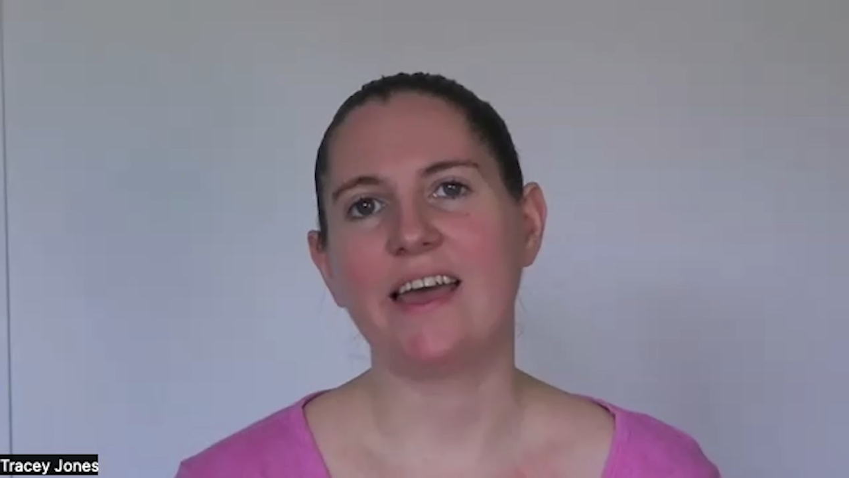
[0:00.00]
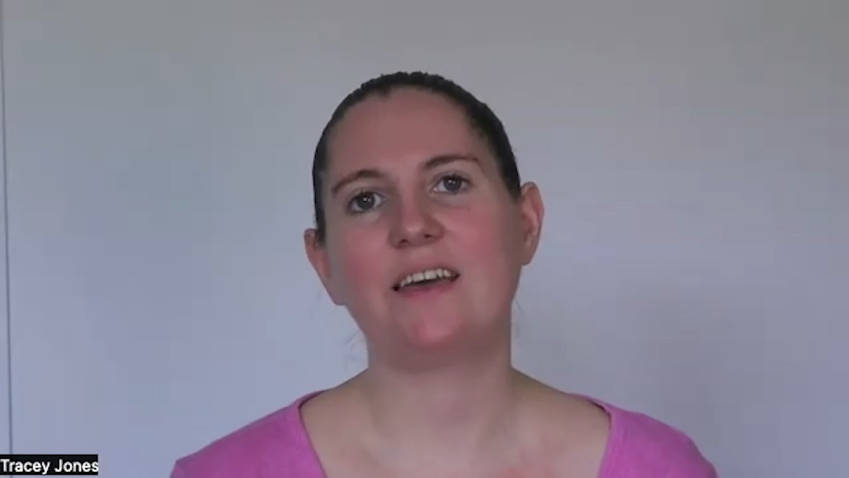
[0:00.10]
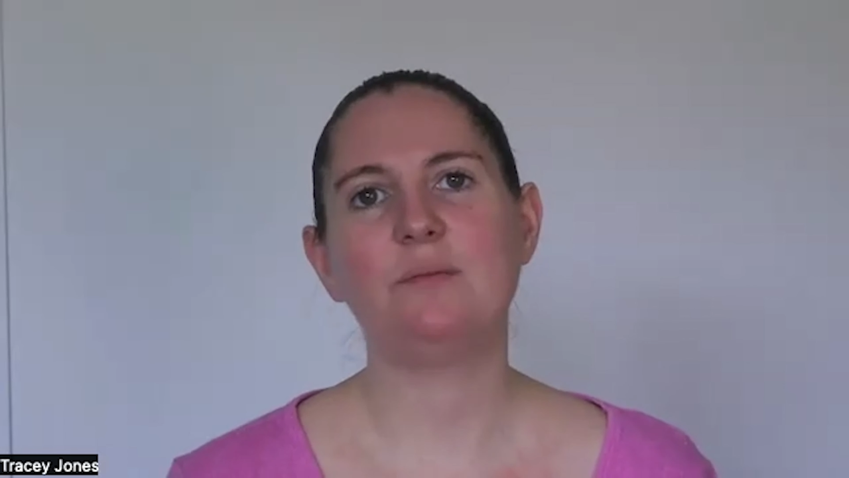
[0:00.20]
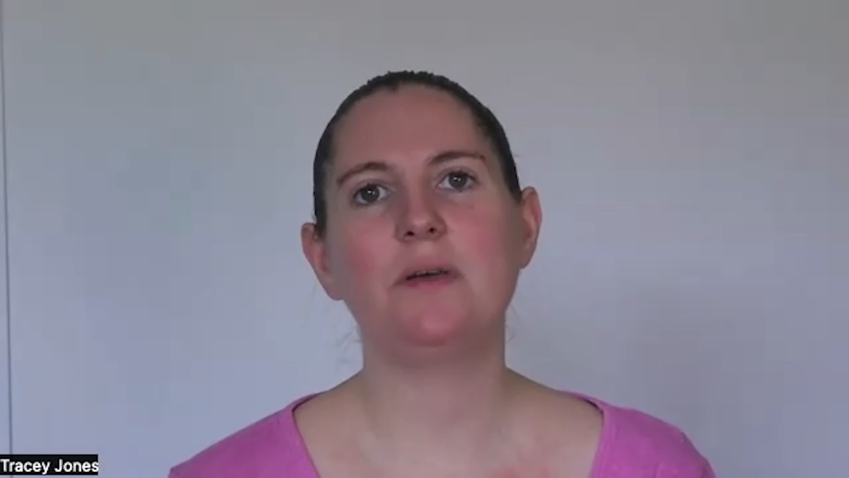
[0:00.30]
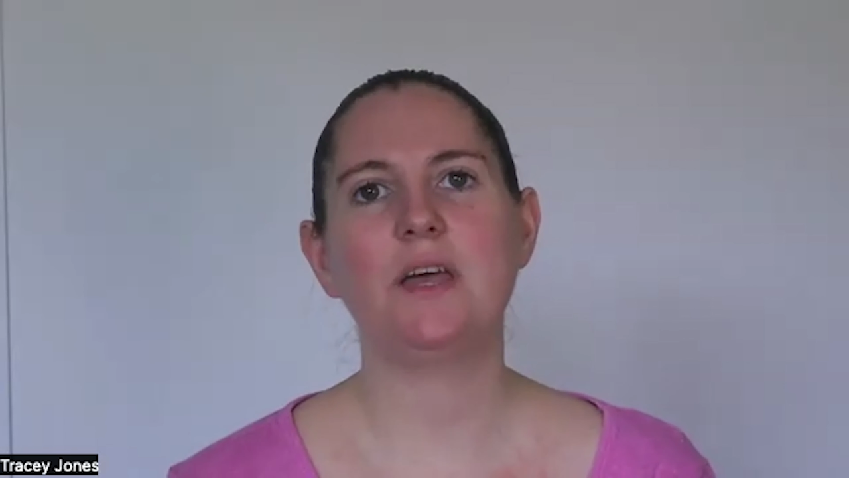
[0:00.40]
it
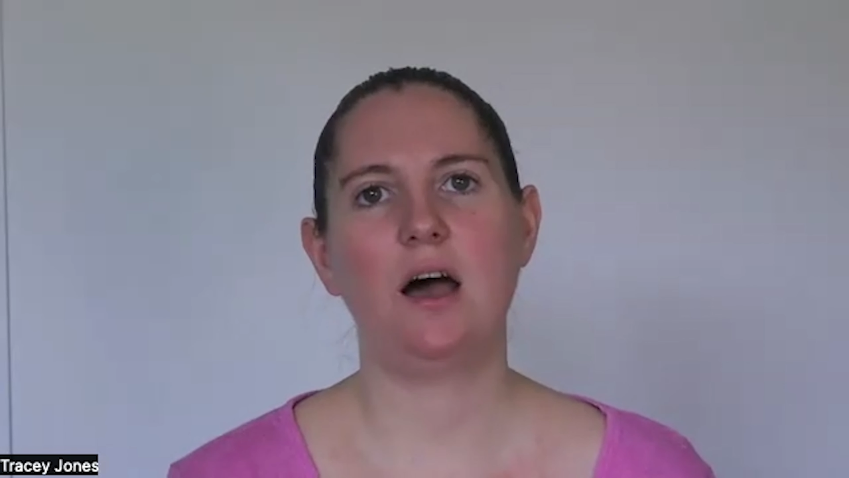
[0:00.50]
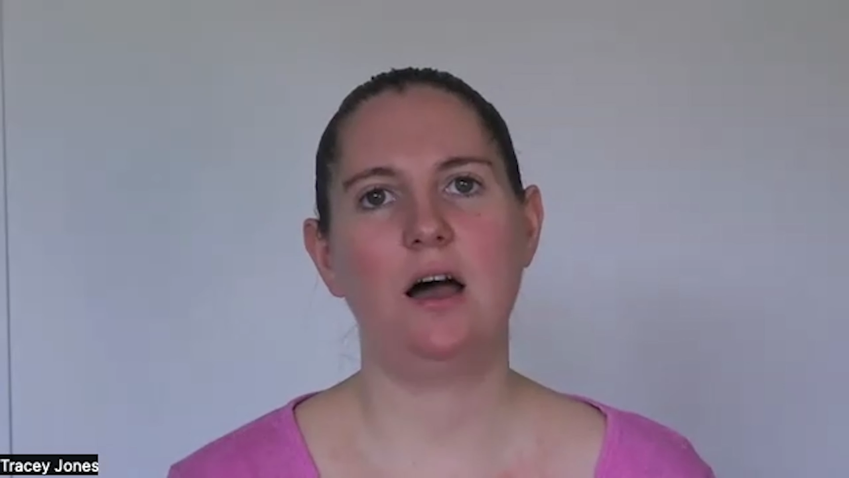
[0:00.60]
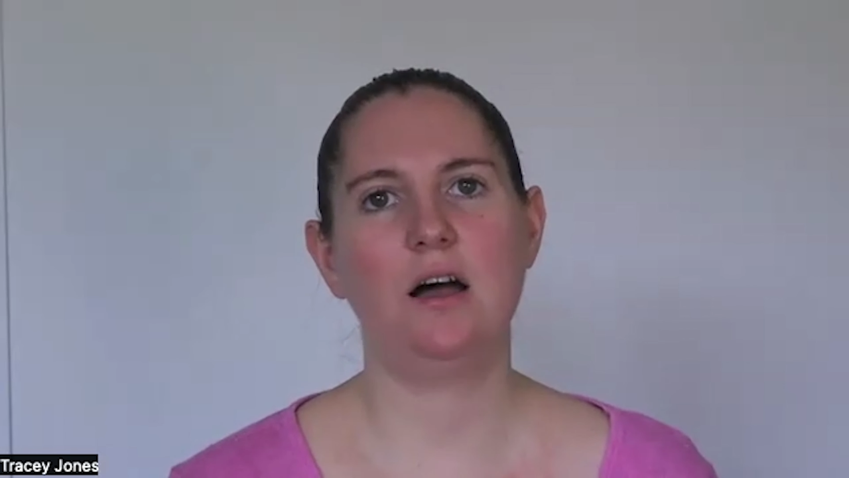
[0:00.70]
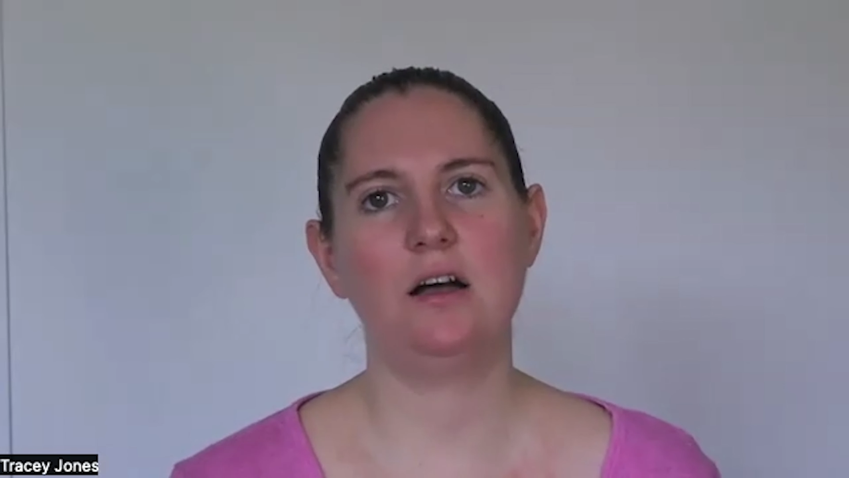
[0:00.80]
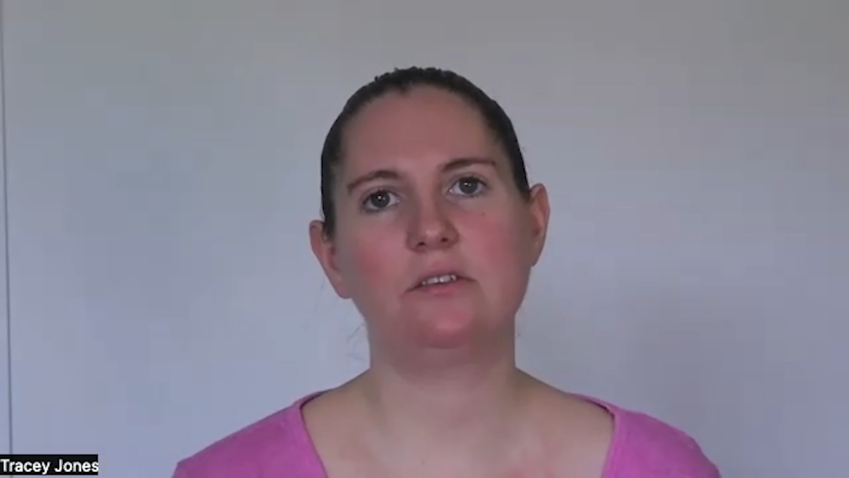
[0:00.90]
can be
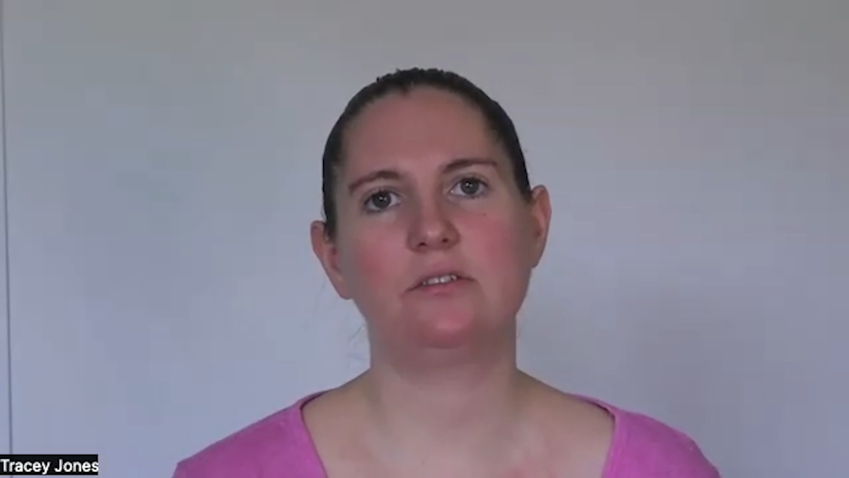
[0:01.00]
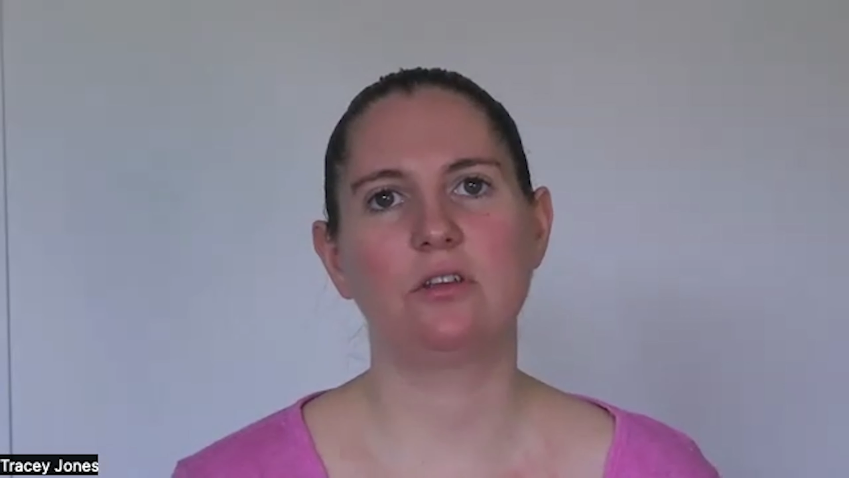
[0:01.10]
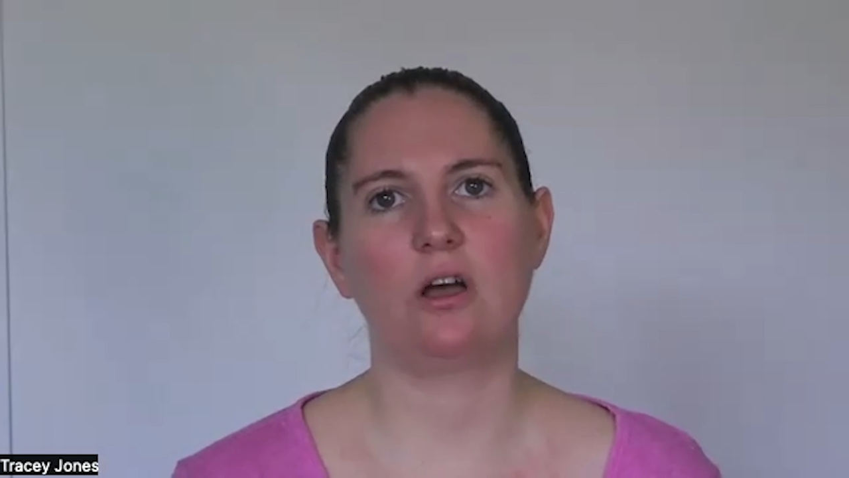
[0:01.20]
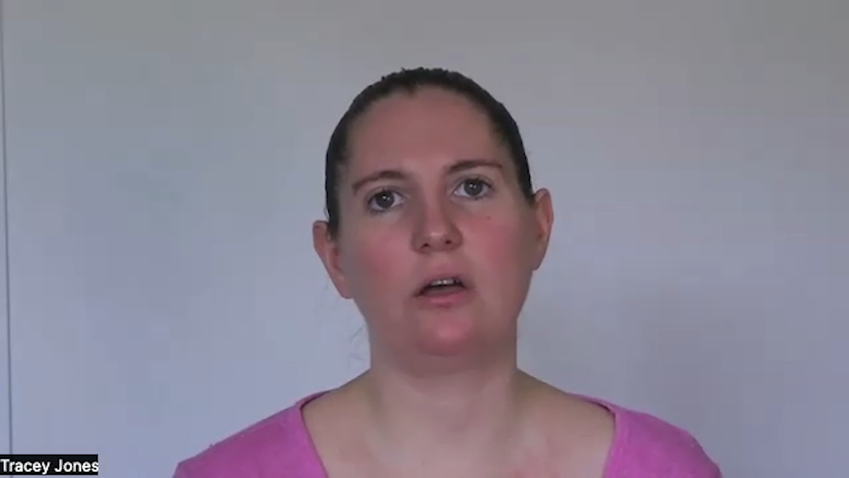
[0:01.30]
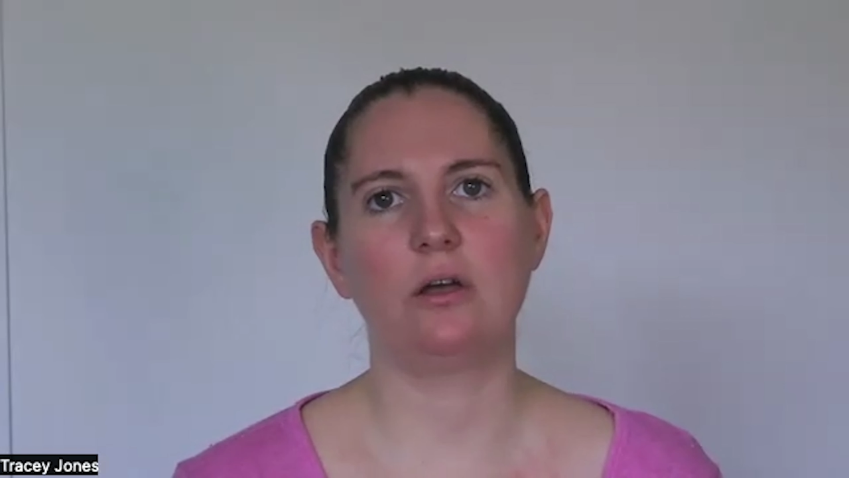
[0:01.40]
hard to
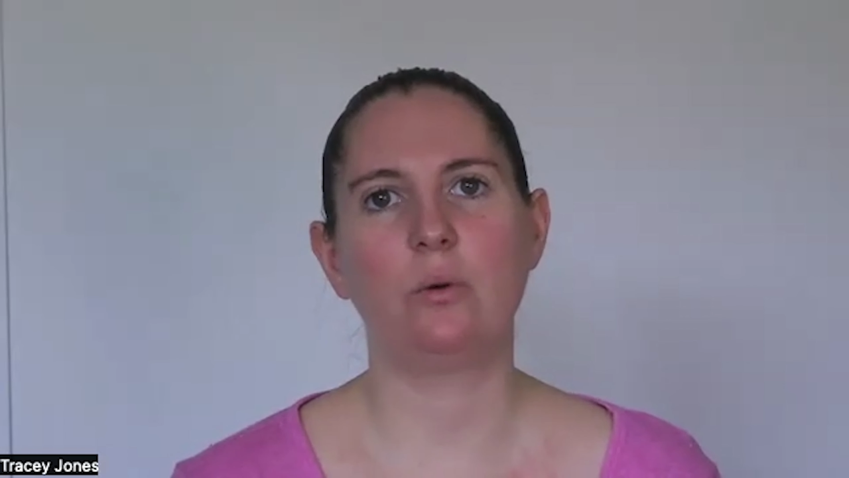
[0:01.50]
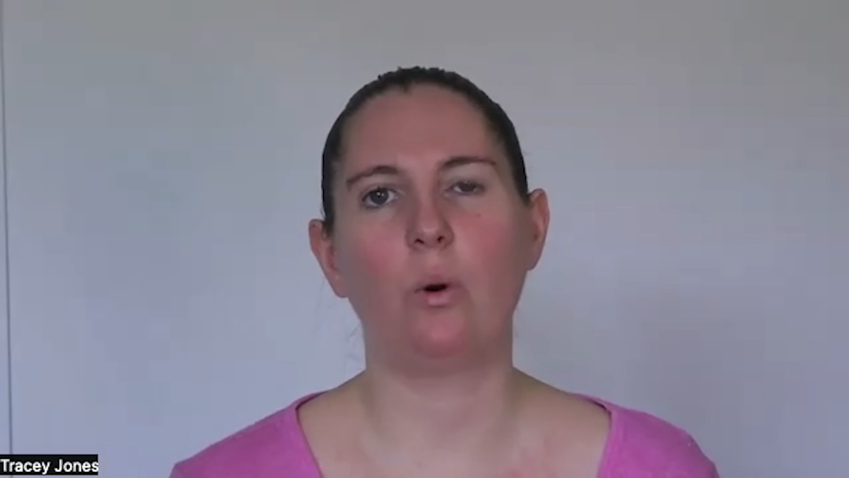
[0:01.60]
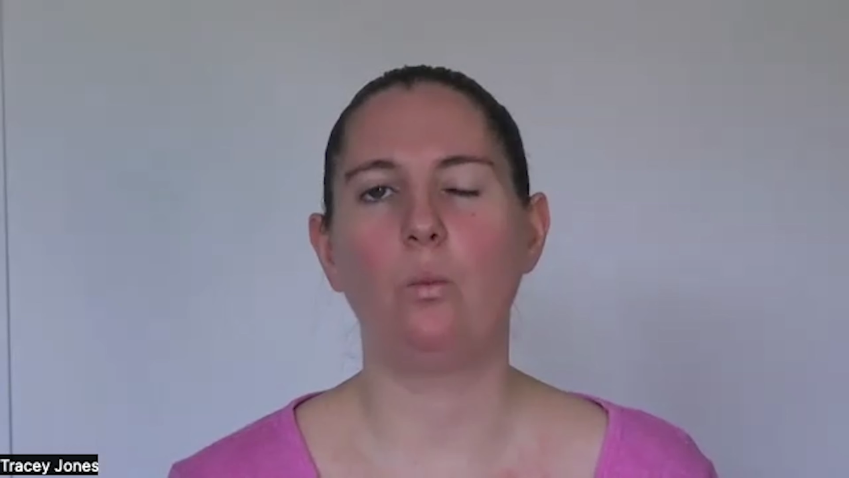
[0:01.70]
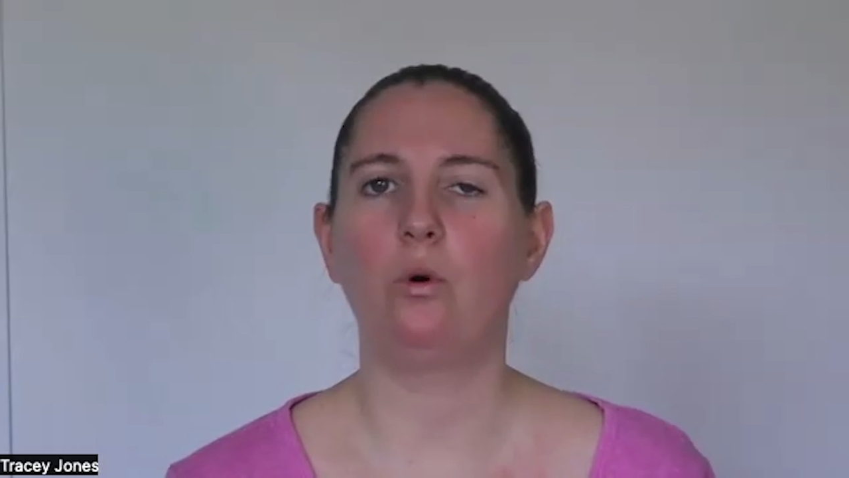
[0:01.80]
know